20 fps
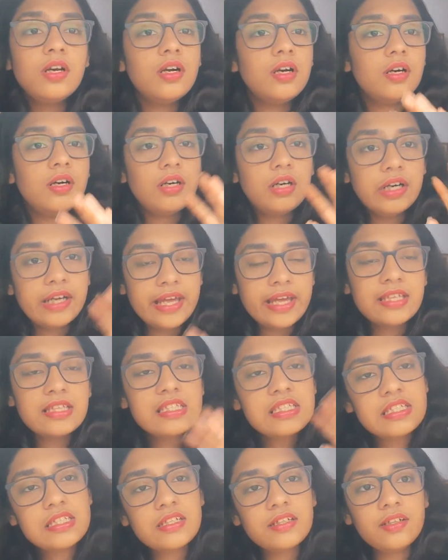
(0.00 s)

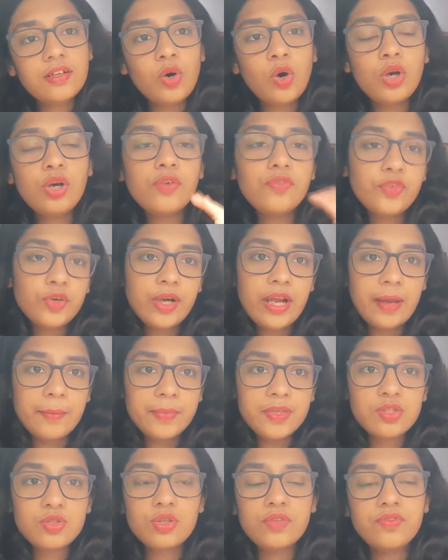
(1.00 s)
against all of your
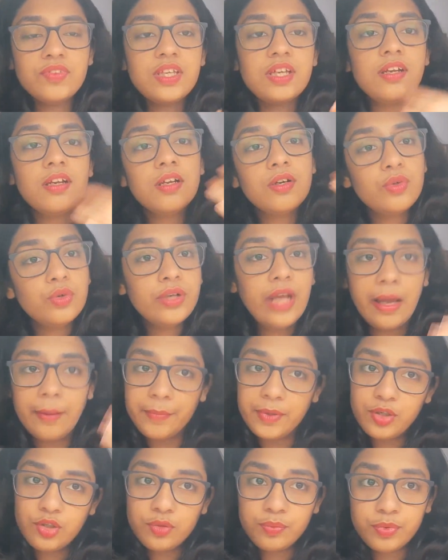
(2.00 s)
habits. So if there are good
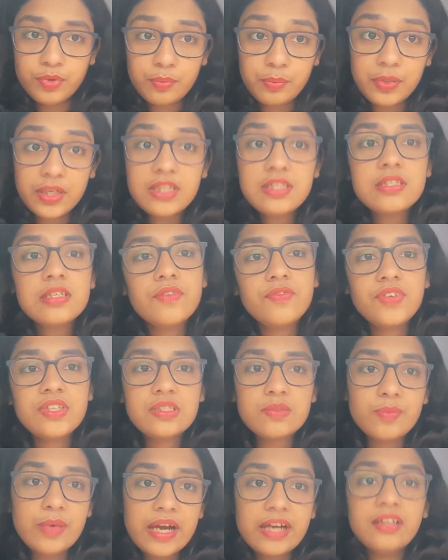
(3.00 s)
habit, you put plus. If
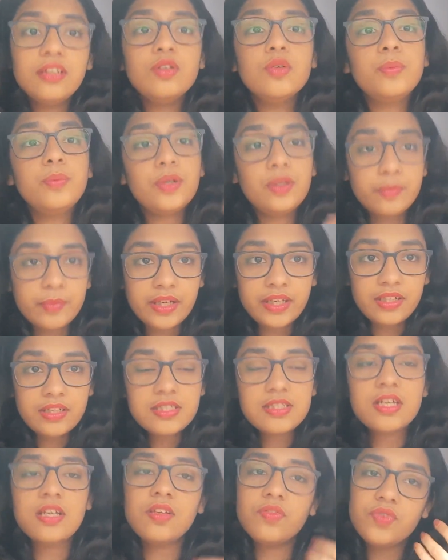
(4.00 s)
it's bad, you put
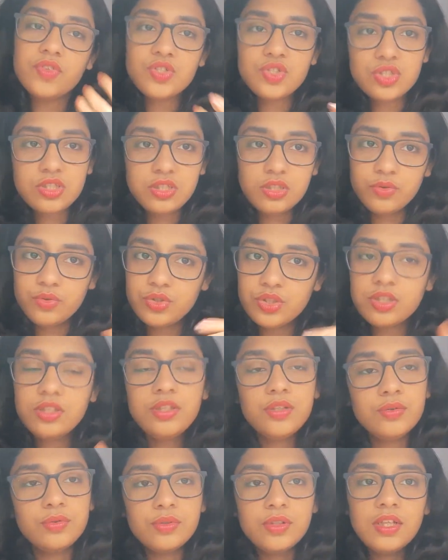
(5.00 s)
minus. And if it's just neutral,
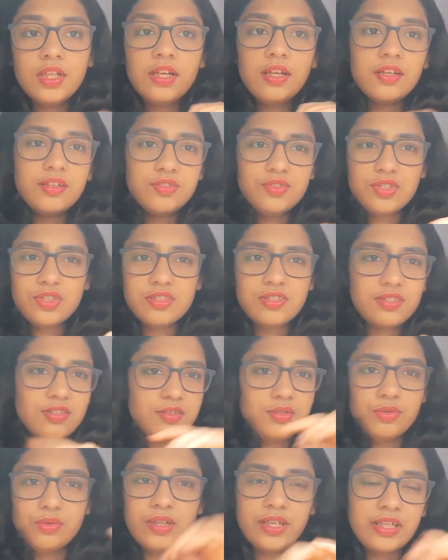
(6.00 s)
you just
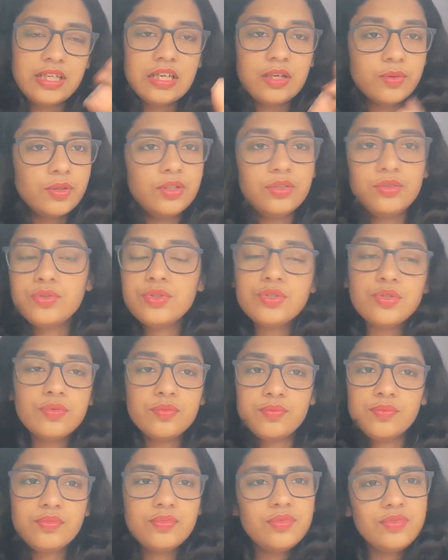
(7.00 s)
do an equal to.
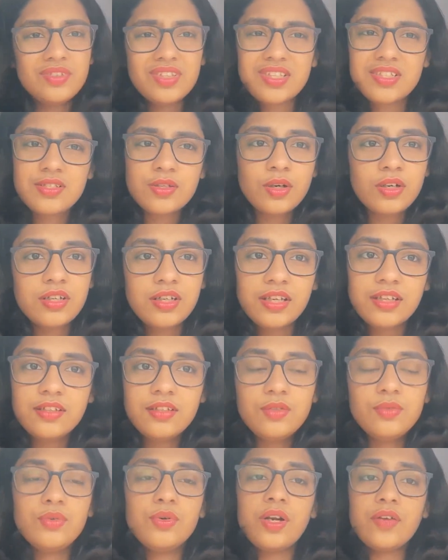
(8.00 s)
So it's not like
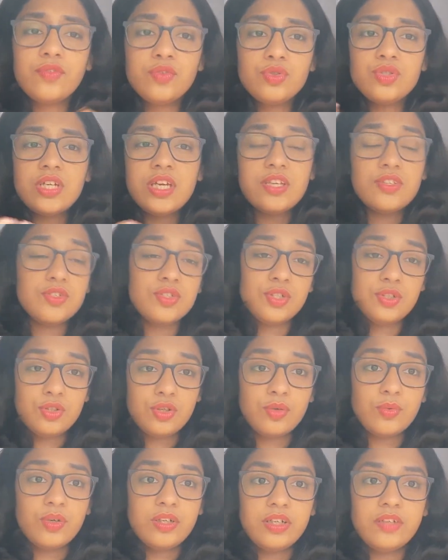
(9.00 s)
you don't have to change it
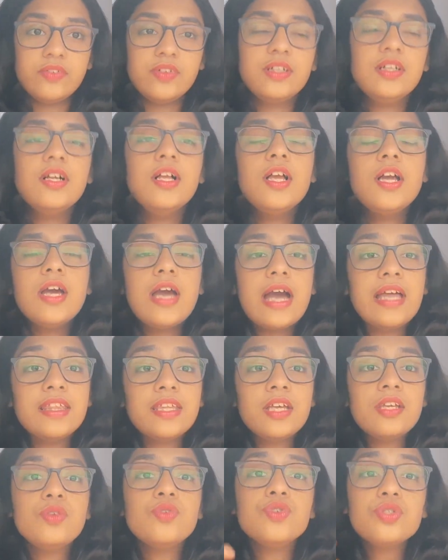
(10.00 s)
or whatever. And
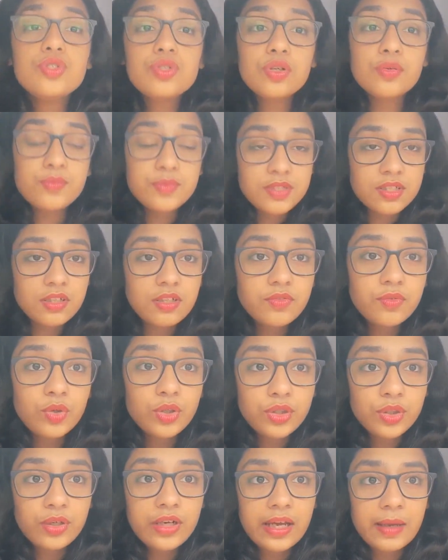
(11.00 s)
then you just observe
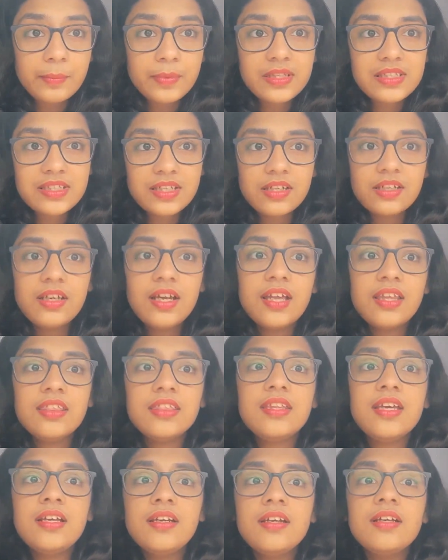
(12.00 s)
what your habits are
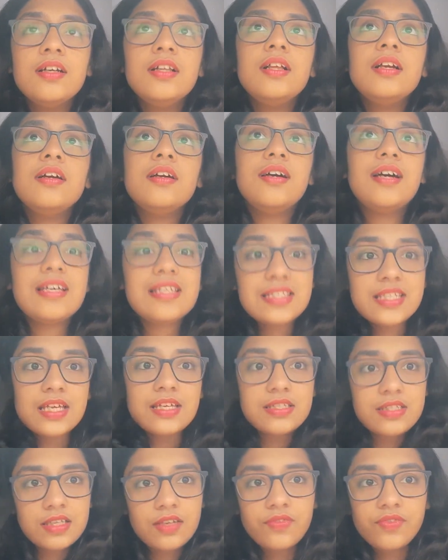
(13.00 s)
and then
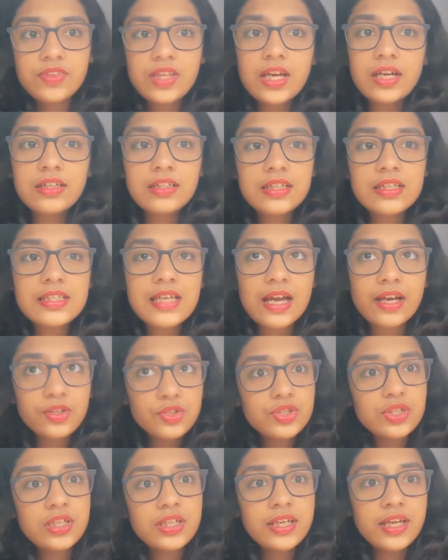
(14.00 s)
assess if that is
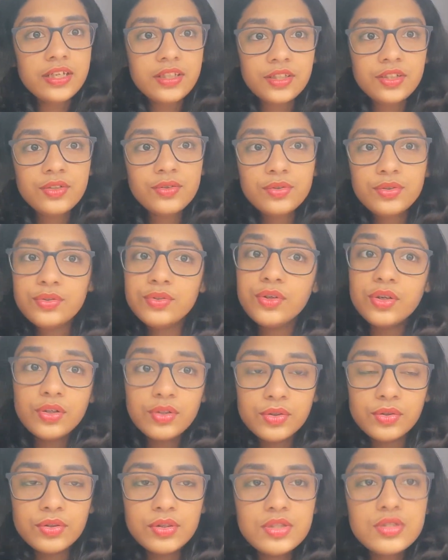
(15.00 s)
actually getting you to your
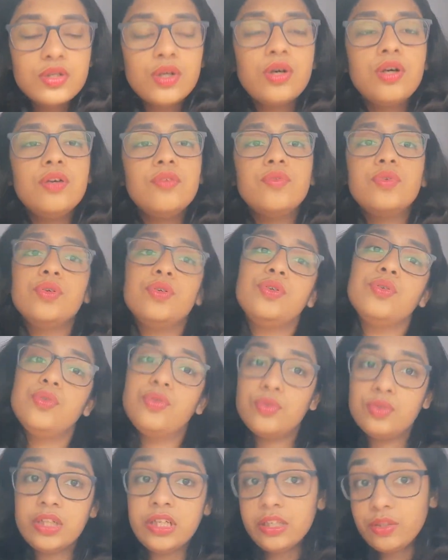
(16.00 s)
goals or do
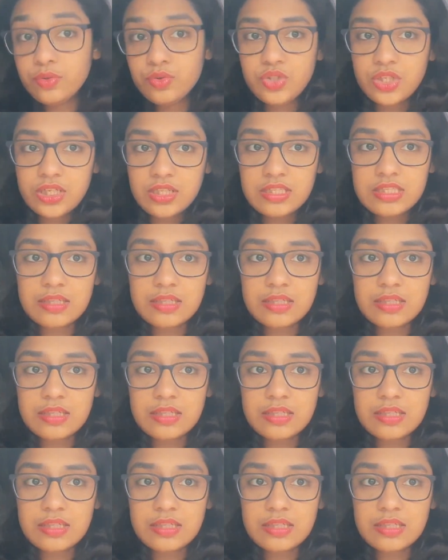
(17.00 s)
you need to change